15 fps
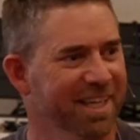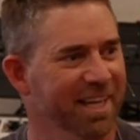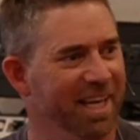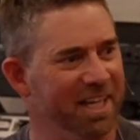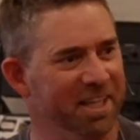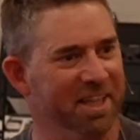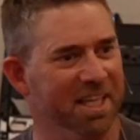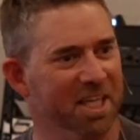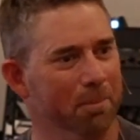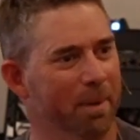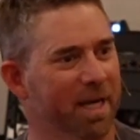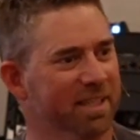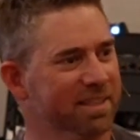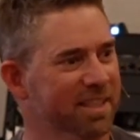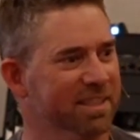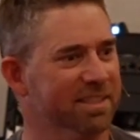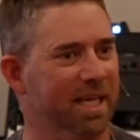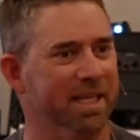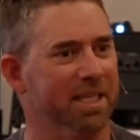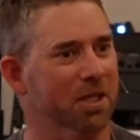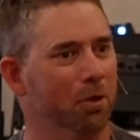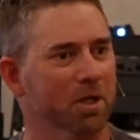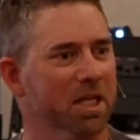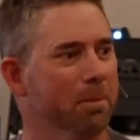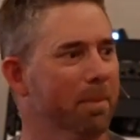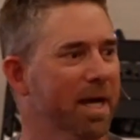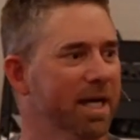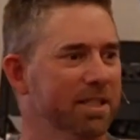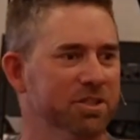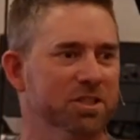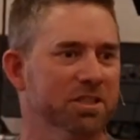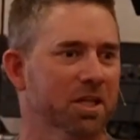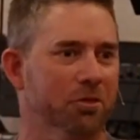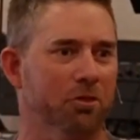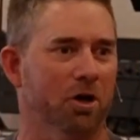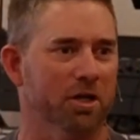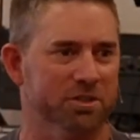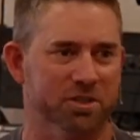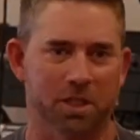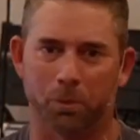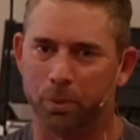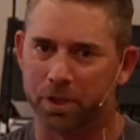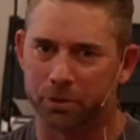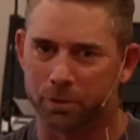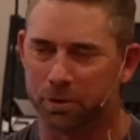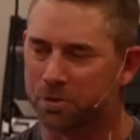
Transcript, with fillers: Anything about this, I can only imagine the thoughts that went through